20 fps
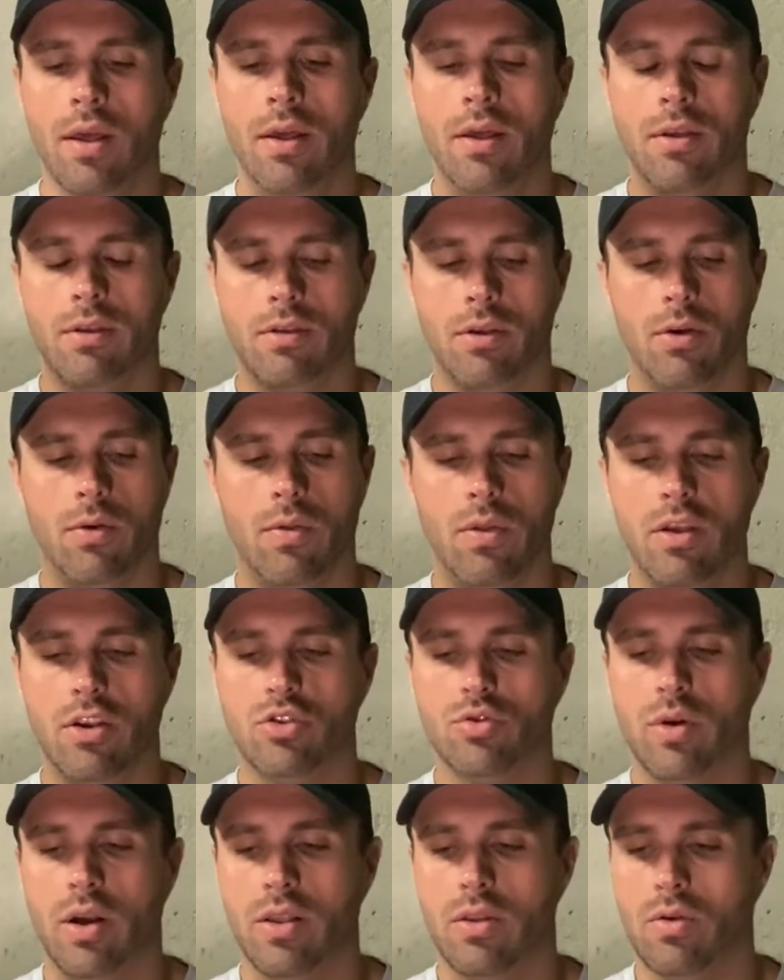So this
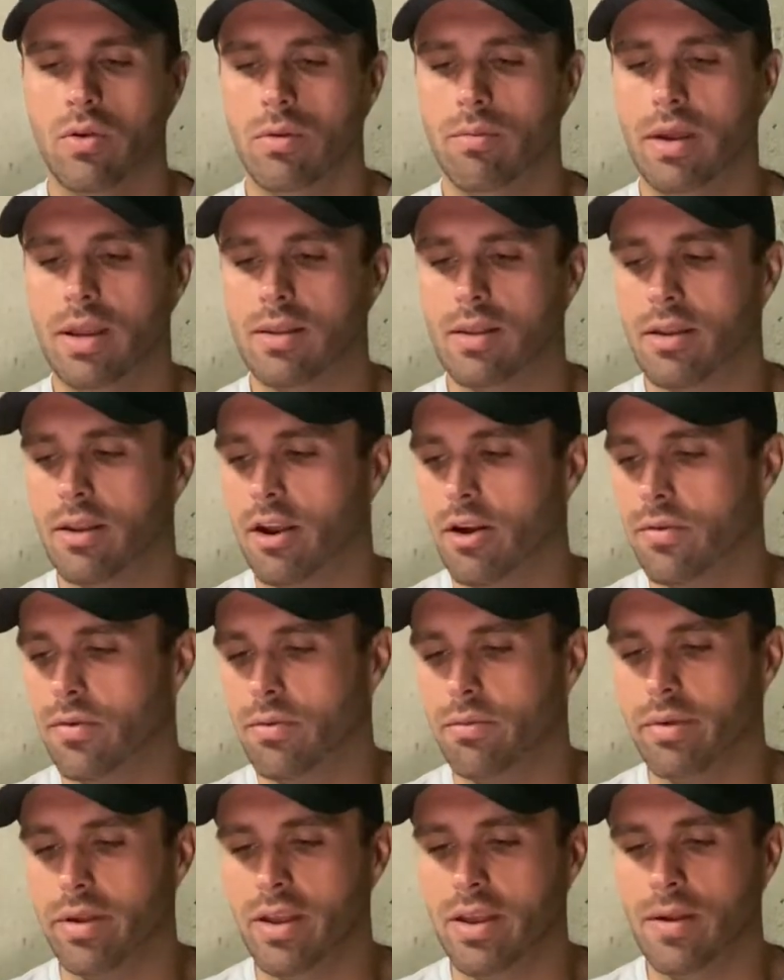rod's going to make the cut for
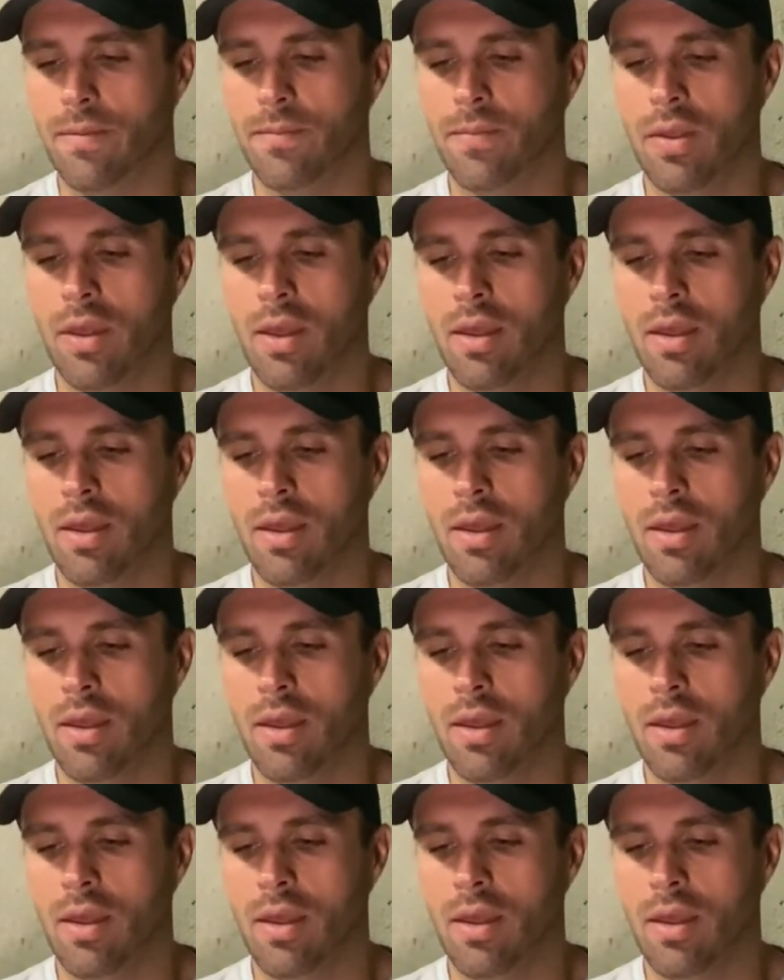me.